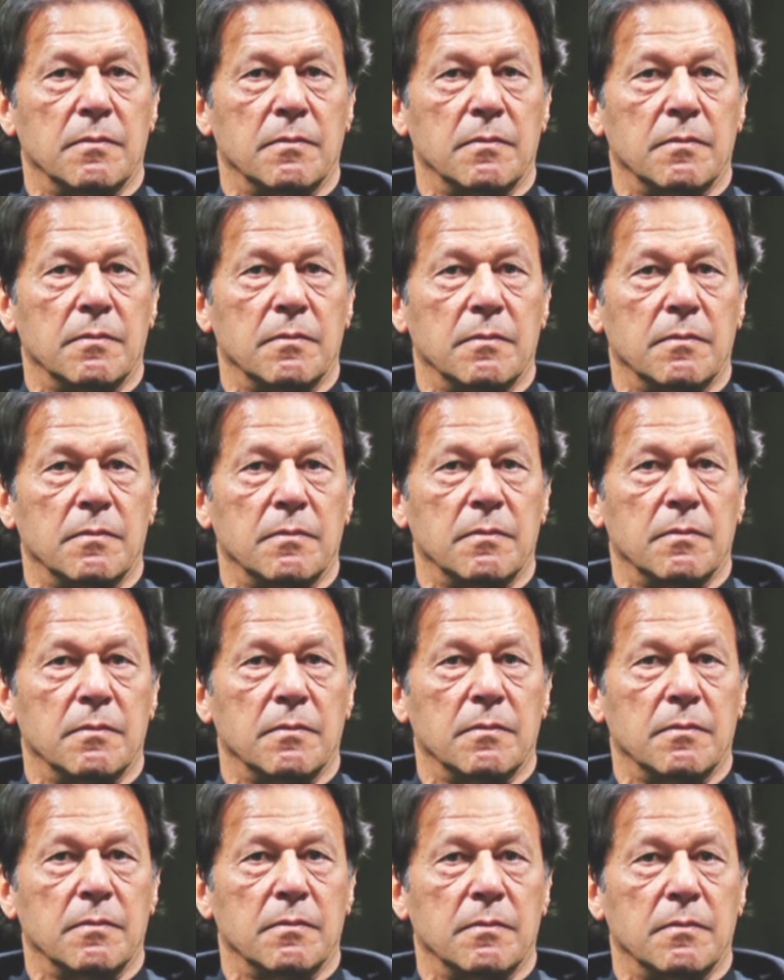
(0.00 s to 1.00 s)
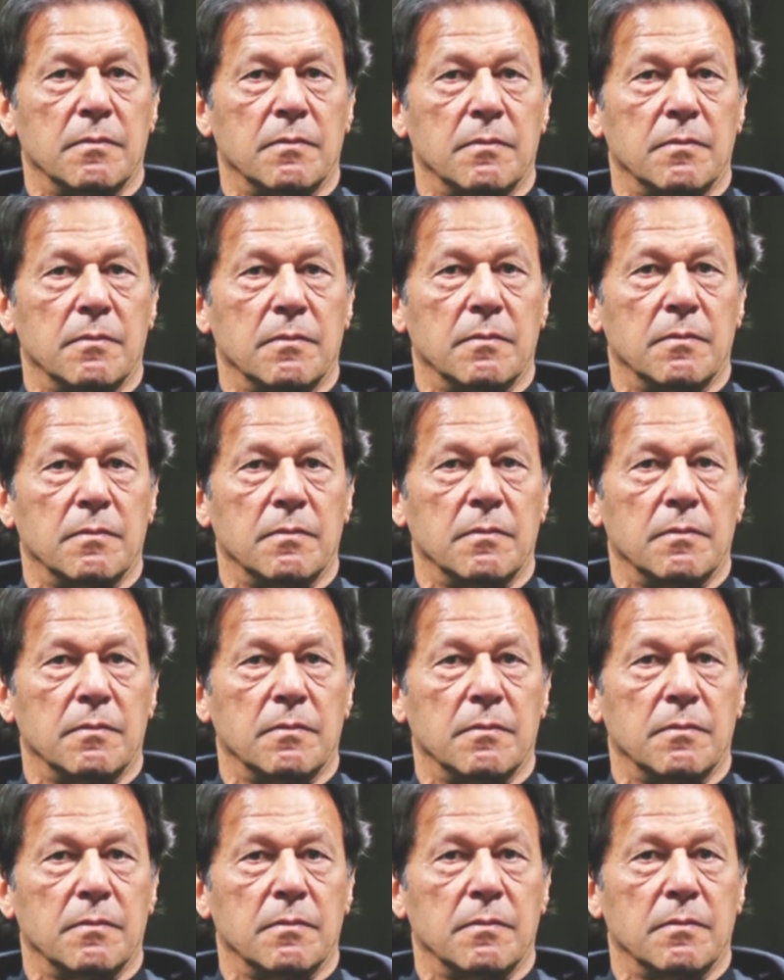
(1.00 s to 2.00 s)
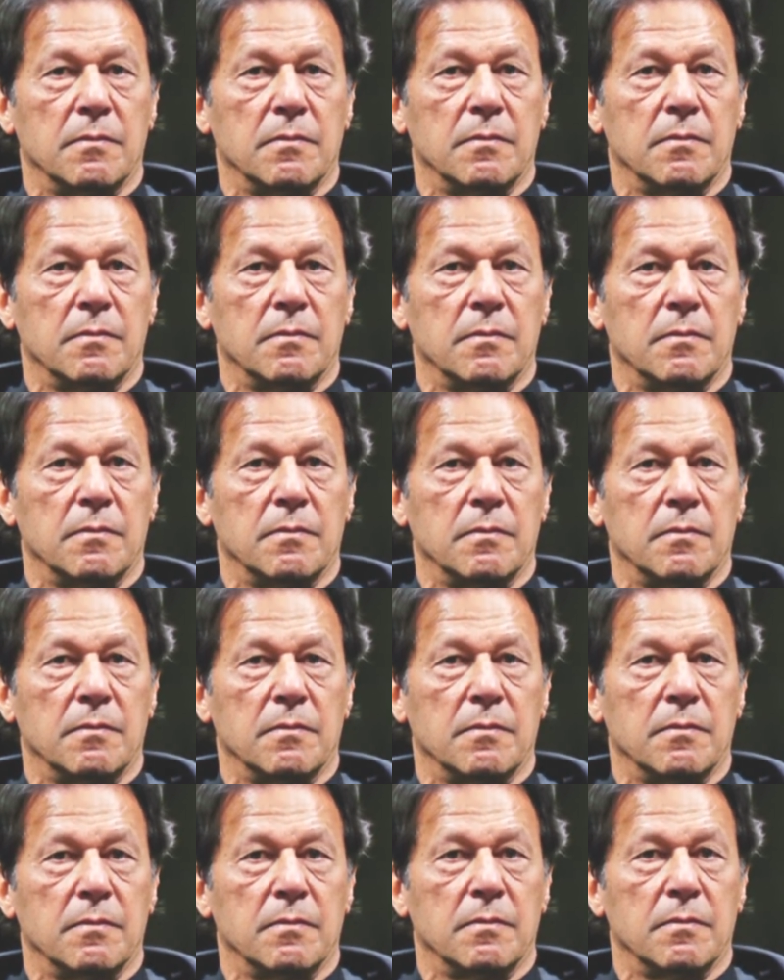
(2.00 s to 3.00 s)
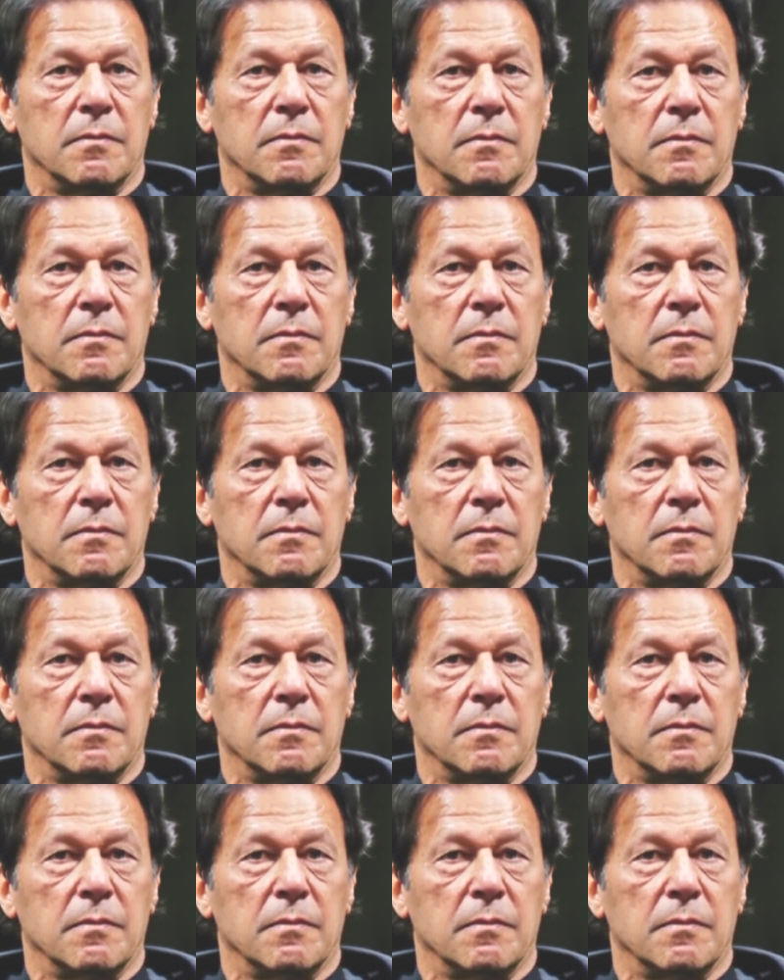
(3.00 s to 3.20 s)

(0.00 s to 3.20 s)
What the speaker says: [no speech]